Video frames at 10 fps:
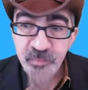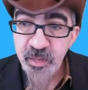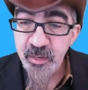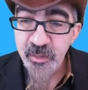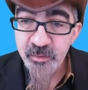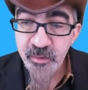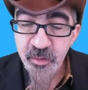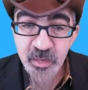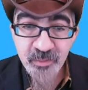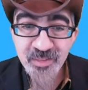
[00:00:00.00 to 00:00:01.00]
and
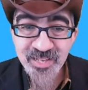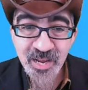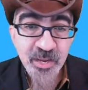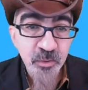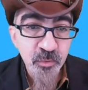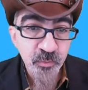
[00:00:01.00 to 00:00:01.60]
in the title,